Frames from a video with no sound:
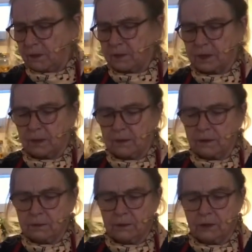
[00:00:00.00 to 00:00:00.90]
say,
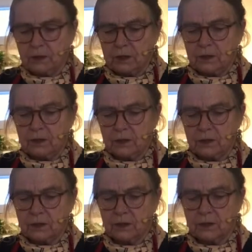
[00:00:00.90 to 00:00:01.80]
this much, and
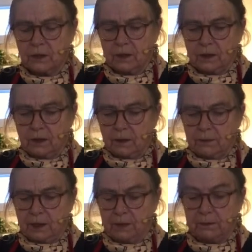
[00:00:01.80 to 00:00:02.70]
just
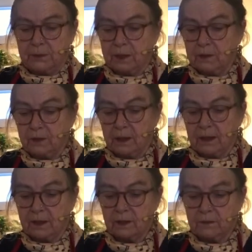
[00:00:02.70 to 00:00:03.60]
make potato
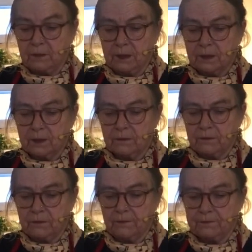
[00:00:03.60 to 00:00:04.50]
cakes from it,
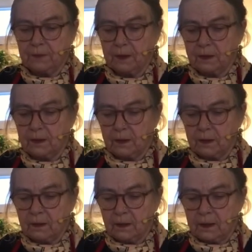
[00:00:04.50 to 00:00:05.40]

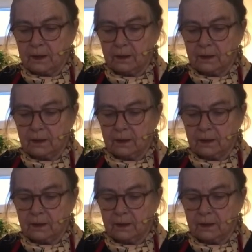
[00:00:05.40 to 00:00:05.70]
like